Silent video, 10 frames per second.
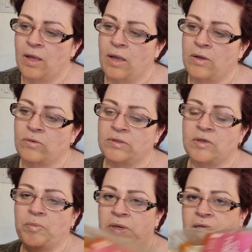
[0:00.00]
I
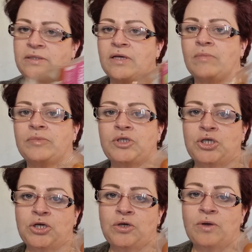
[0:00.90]
also picked up
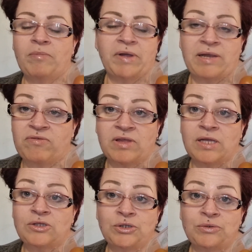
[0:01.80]
two, I'm buying everything
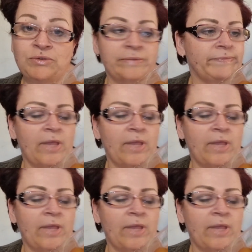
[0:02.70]
in twos.